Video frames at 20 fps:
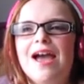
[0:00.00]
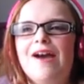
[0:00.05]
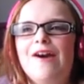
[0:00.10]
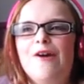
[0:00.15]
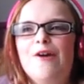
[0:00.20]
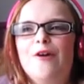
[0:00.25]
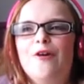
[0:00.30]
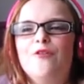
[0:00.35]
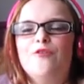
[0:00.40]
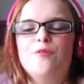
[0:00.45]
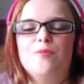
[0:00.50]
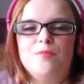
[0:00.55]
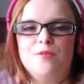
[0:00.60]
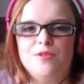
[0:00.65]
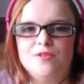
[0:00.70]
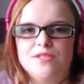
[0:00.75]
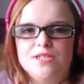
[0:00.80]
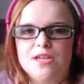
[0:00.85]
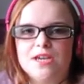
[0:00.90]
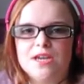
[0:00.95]
of
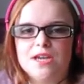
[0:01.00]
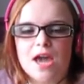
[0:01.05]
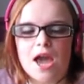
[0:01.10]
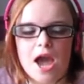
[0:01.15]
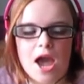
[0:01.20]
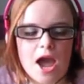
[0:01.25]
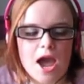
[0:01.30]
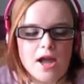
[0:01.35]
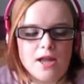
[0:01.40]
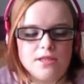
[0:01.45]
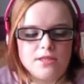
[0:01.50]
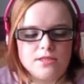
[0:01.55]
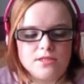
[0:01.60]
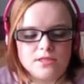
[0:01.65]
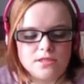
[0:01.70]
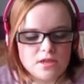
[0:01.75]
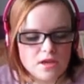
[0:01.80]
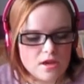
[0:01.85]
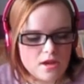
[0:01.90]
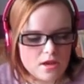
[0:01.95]
music. And
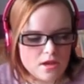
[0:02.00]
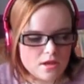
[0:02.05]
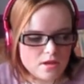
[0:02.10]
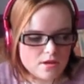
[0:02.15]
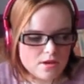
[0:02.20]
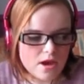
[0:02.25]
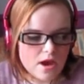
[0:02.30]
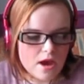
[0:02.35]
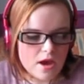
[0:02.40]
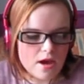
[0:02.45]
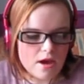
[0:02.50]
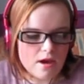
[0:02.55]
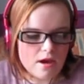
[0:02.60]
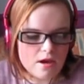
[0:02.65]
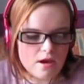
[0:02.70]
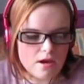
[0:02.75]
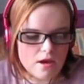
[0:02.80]
yeah,